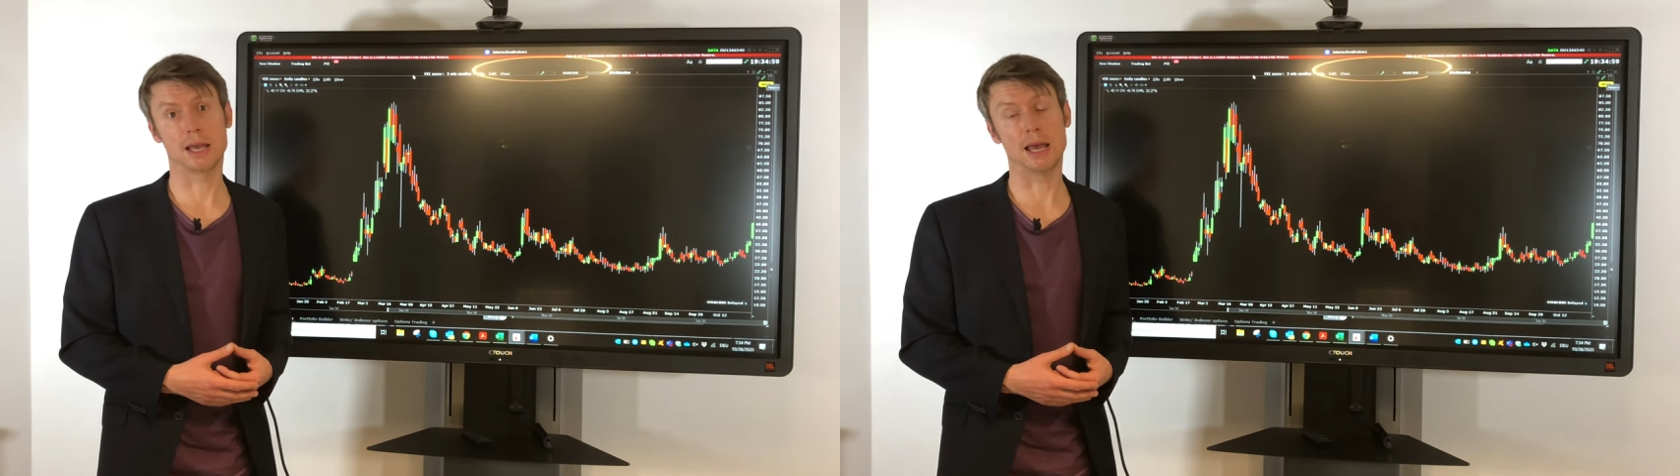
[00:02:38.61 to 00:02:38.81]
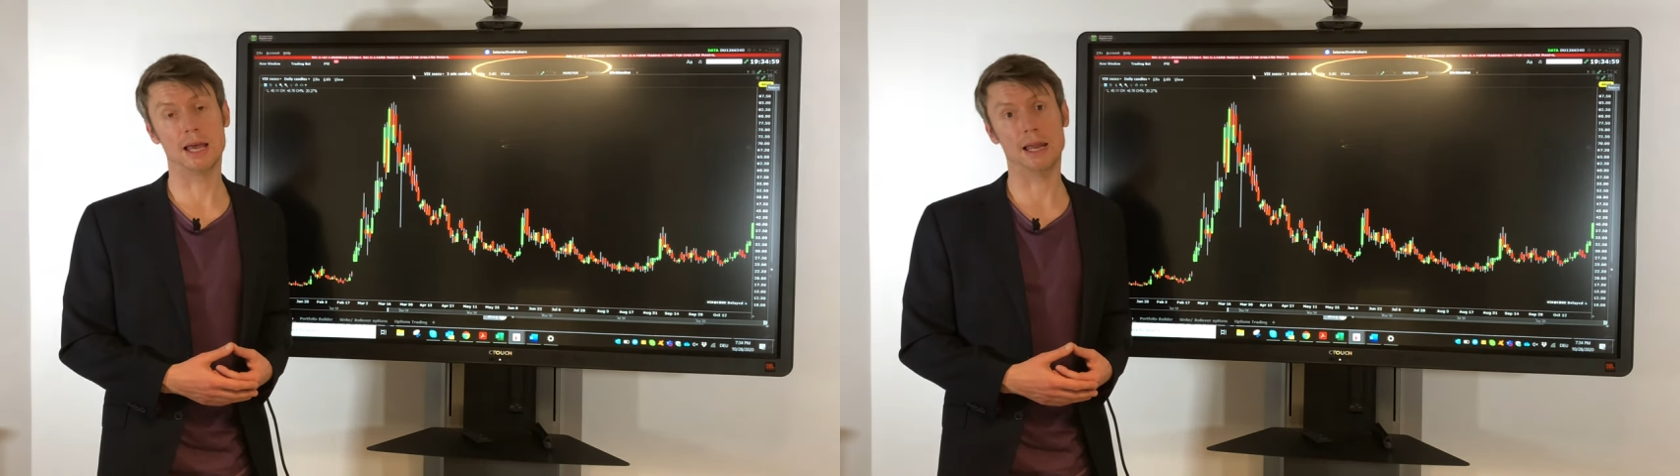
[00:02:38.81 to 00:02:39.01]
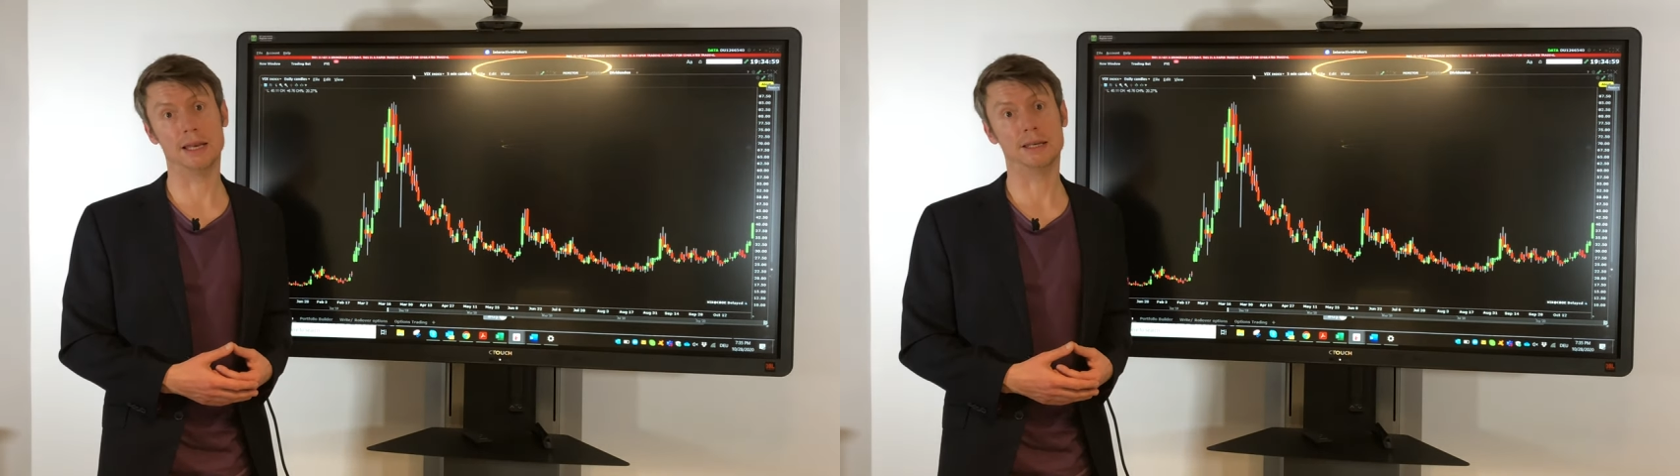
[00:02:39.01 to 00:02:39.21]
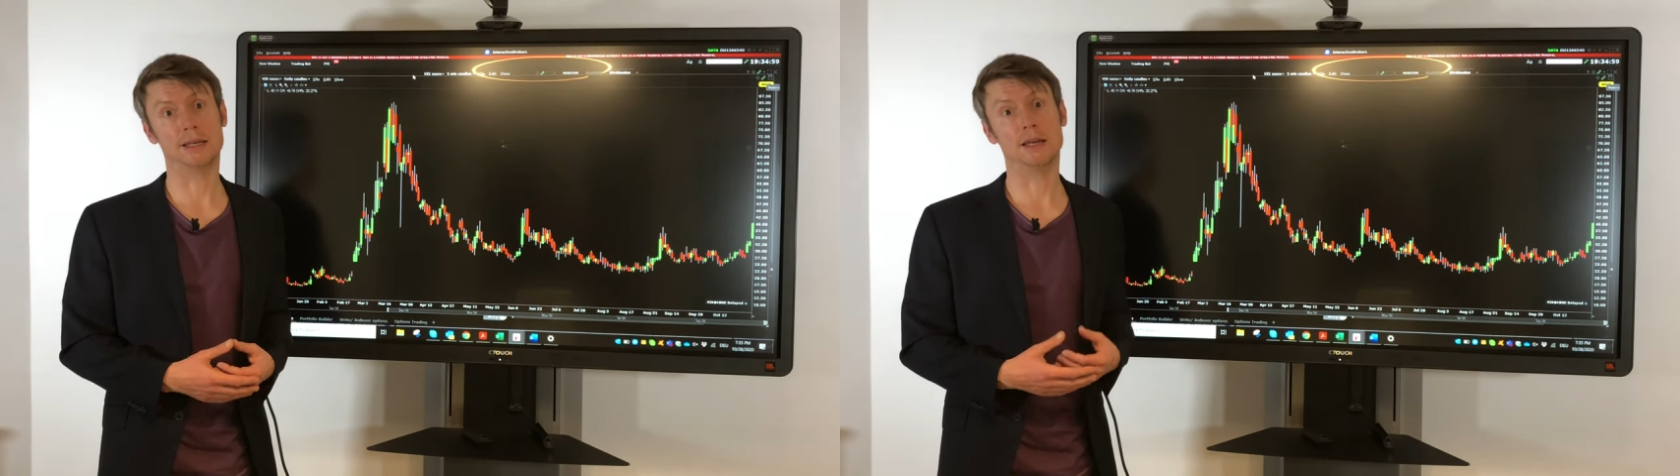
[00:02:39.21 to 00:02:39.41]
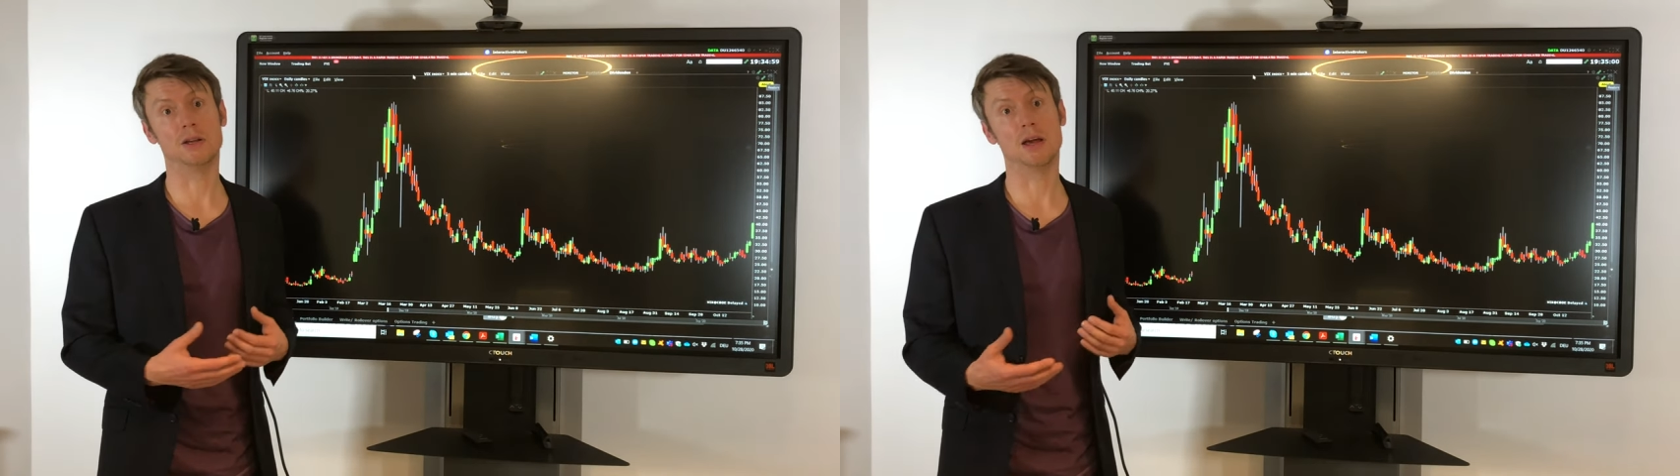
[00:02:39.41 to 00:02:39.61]

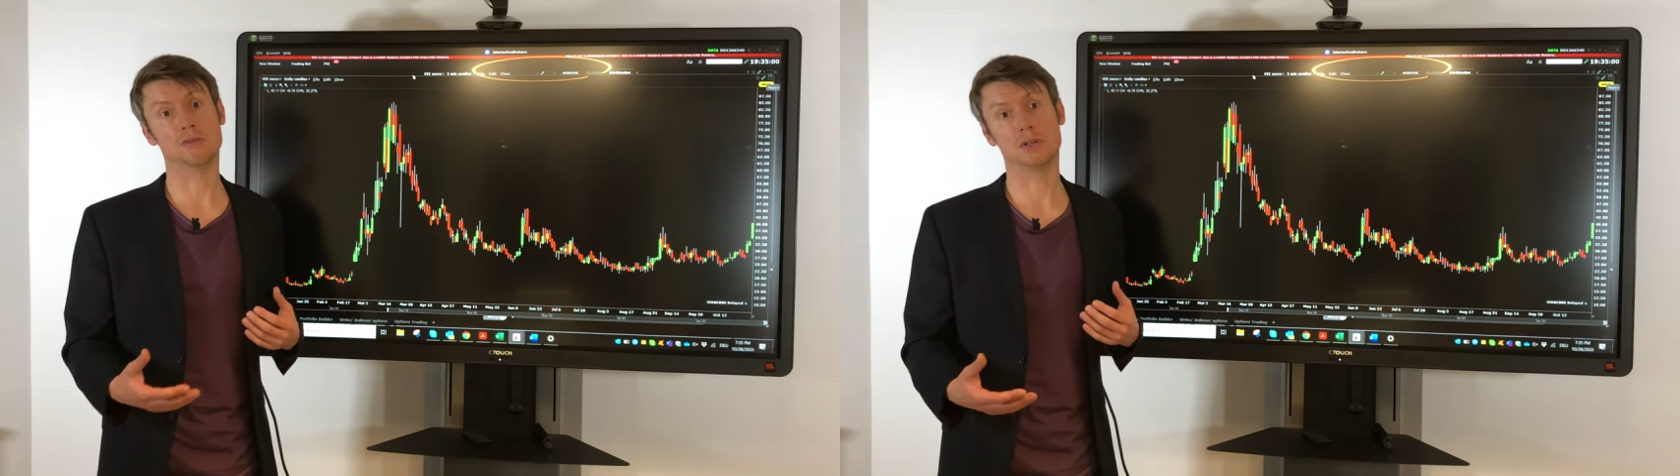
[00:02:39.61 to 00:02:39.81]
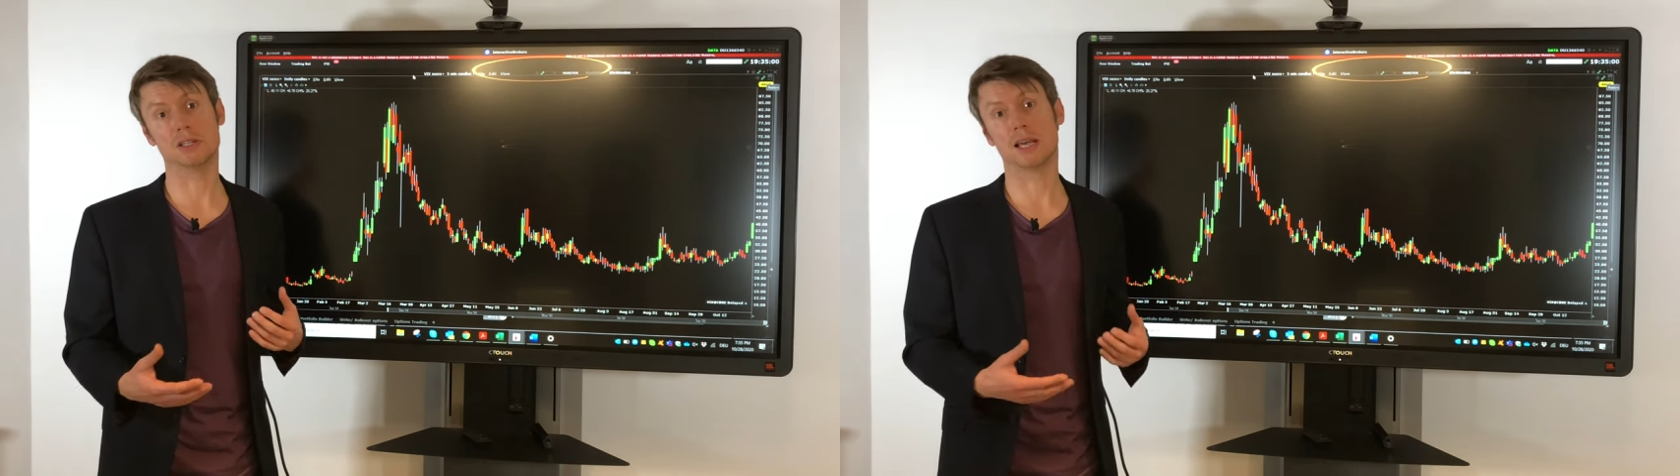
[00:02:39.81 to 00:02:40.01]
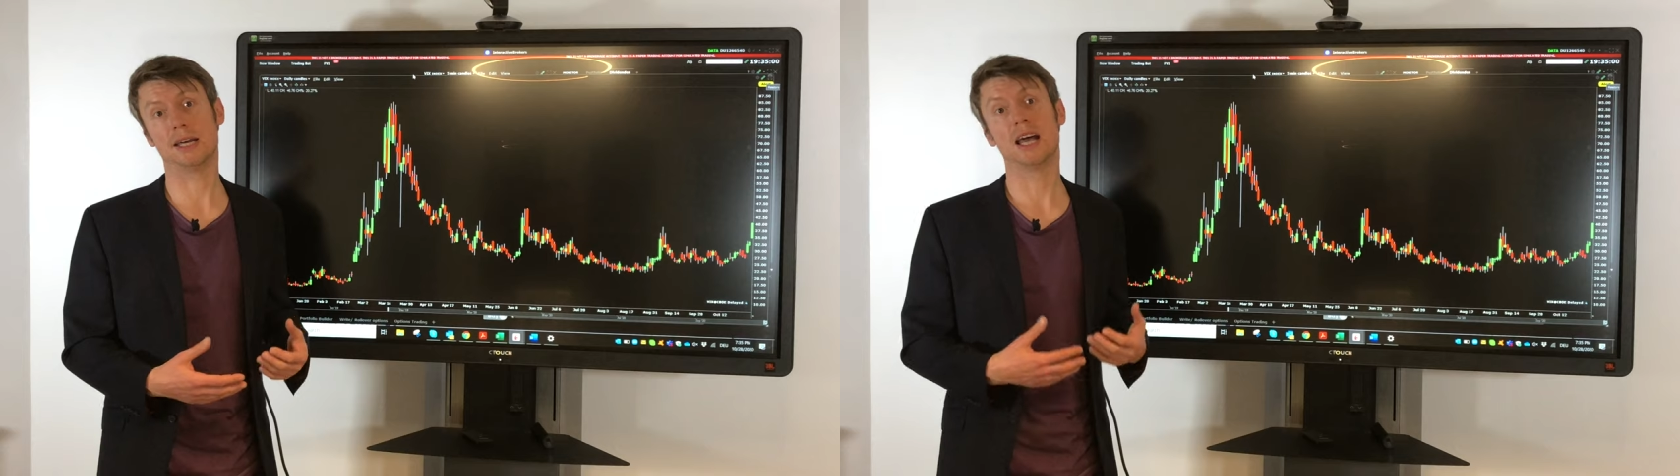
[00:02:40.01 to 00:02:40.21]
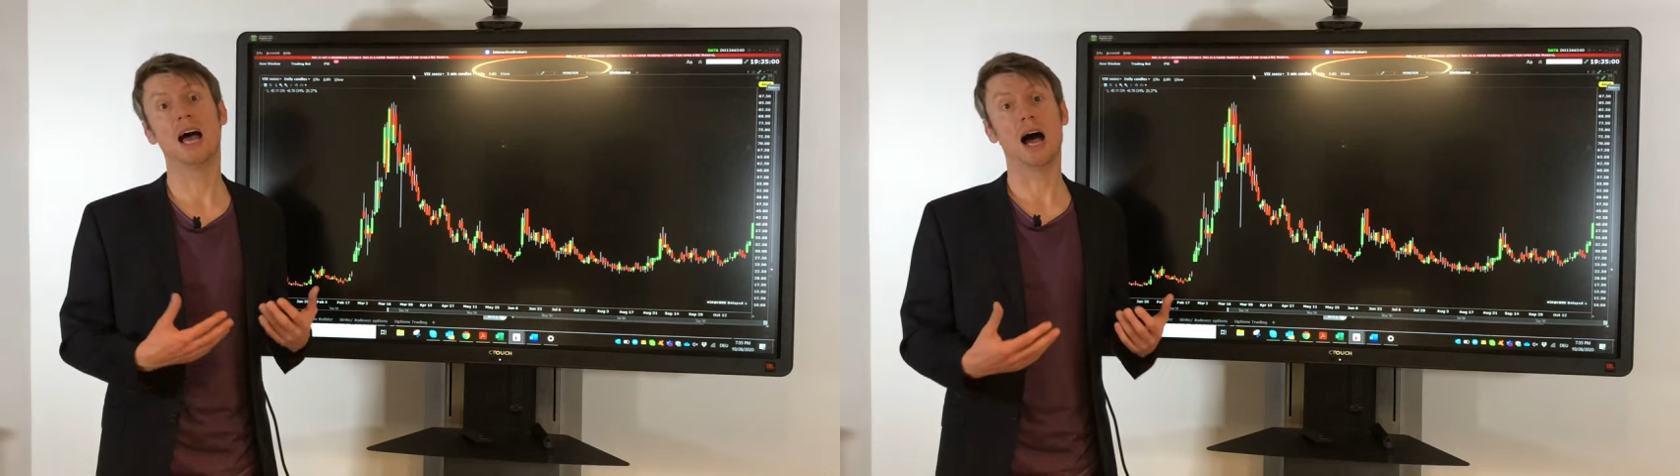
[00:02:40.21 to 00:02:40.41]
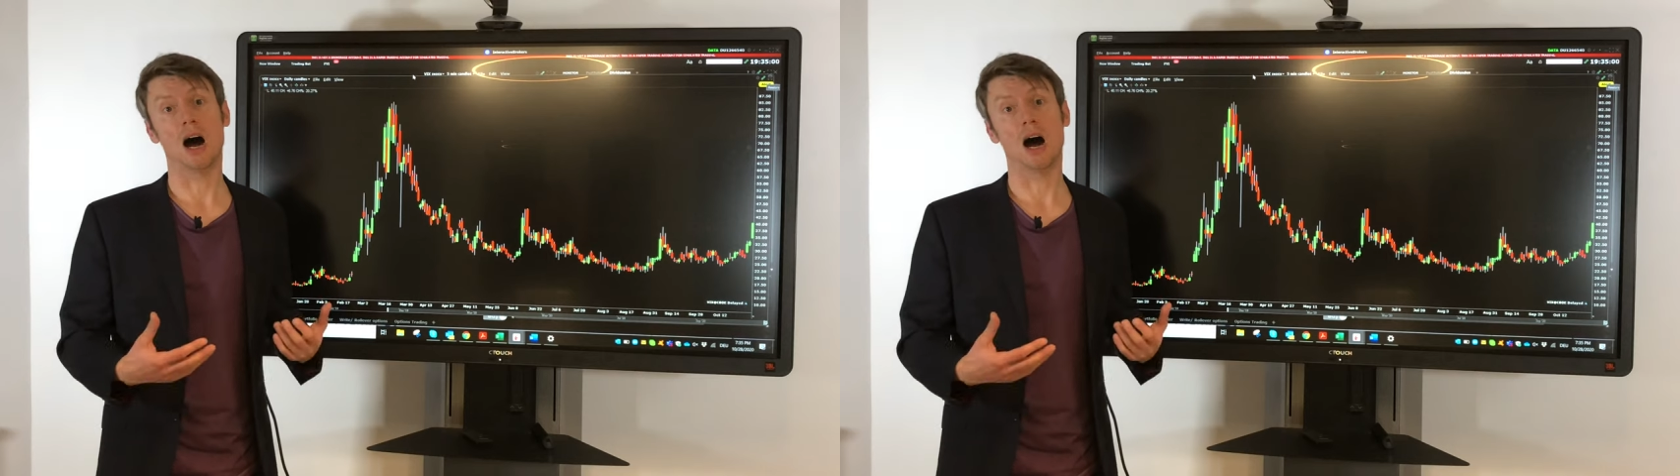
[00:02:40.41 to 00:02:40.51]
and you have to decide